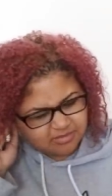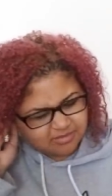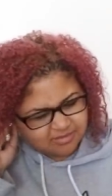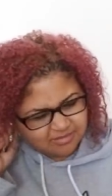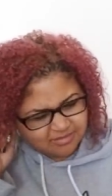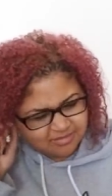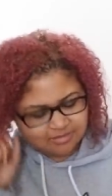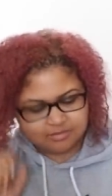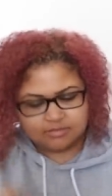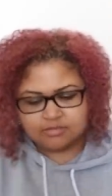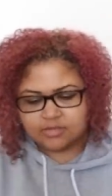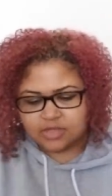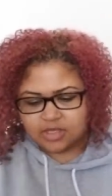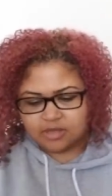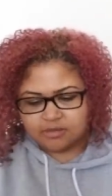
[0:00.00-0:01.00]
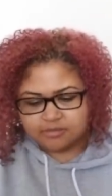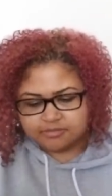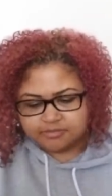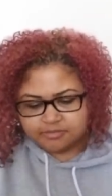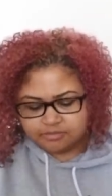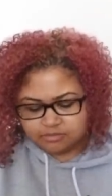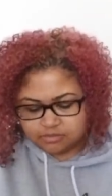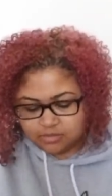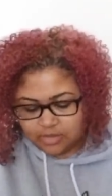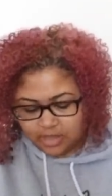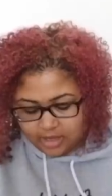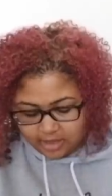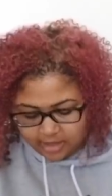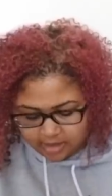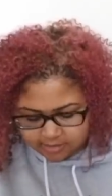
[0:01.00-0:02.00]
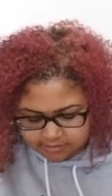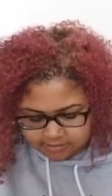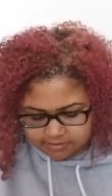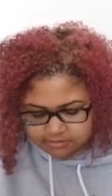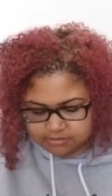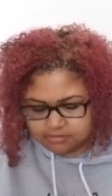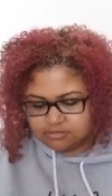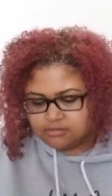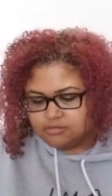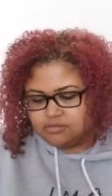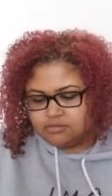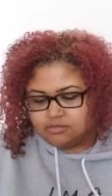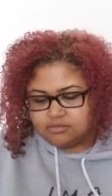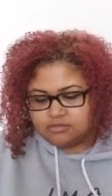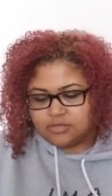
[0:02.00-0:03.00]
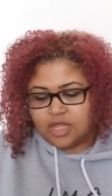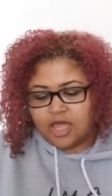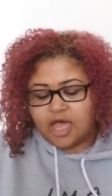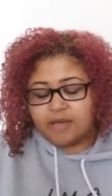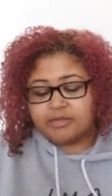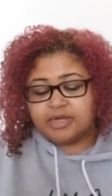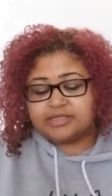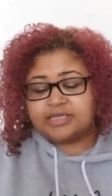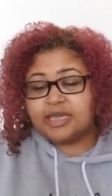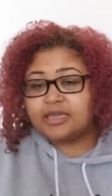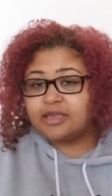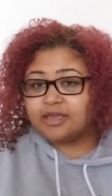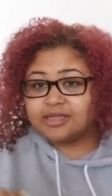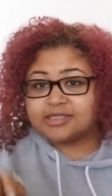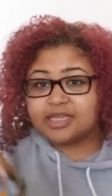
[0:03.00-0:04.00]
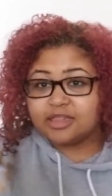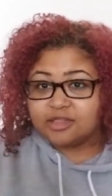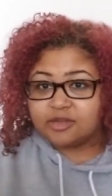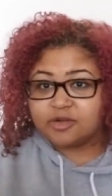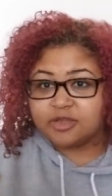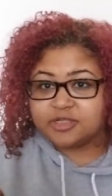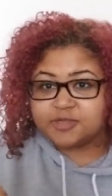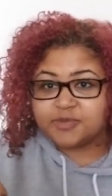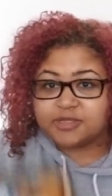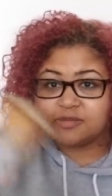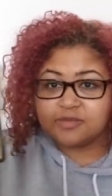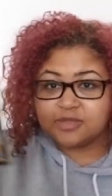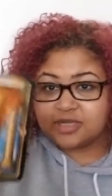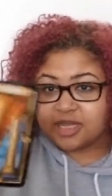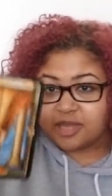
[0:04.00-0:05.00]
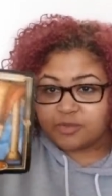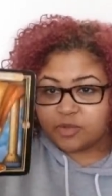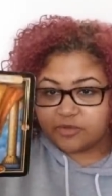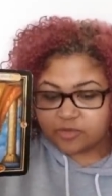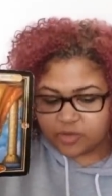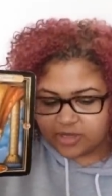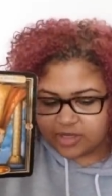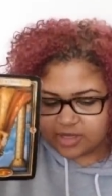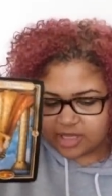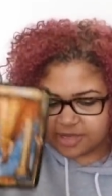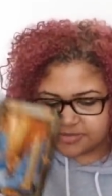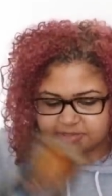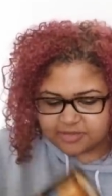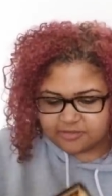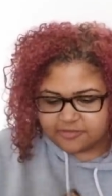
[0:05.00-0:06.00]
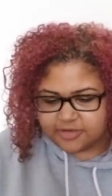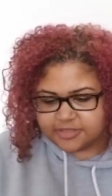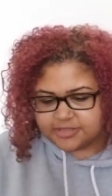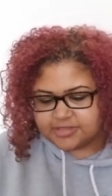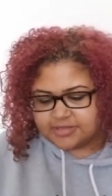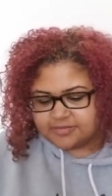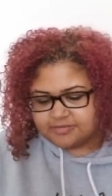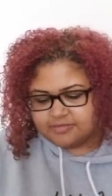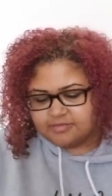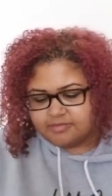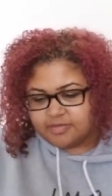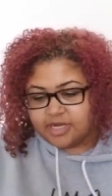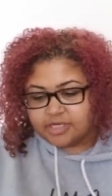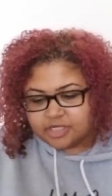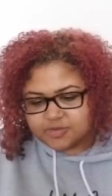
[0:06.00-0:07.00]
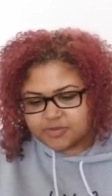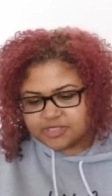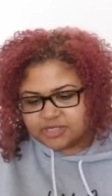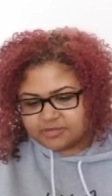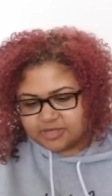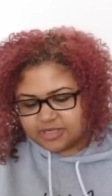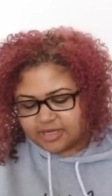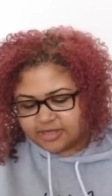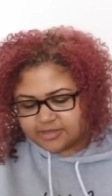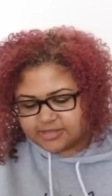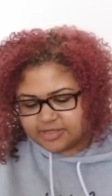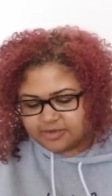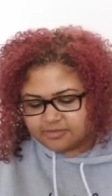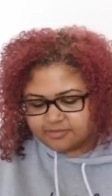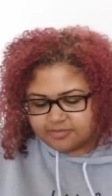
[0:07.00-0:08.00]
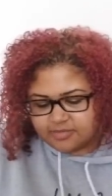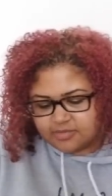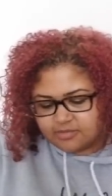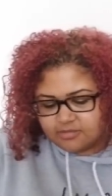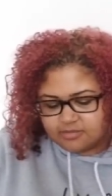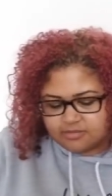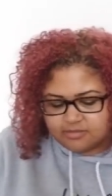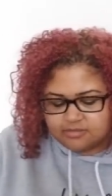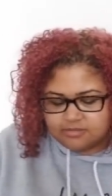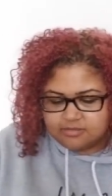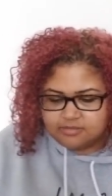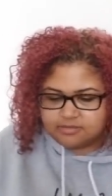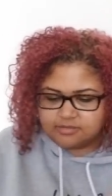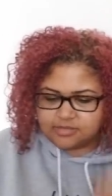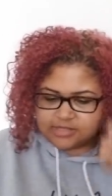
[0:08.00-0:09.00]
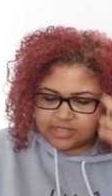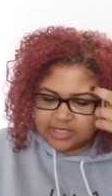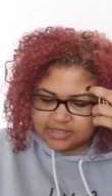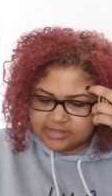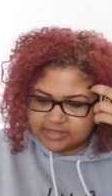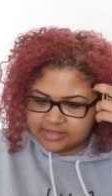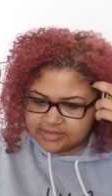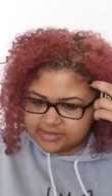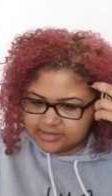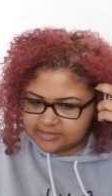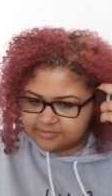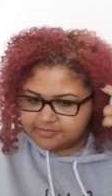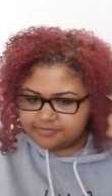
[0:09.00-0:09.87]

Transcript: Mm, okay. Ah! I'm not taking because I literally just picked up the deck, but we have Queen of Cups in reverse. But I just picked up the deck, so let's get into this.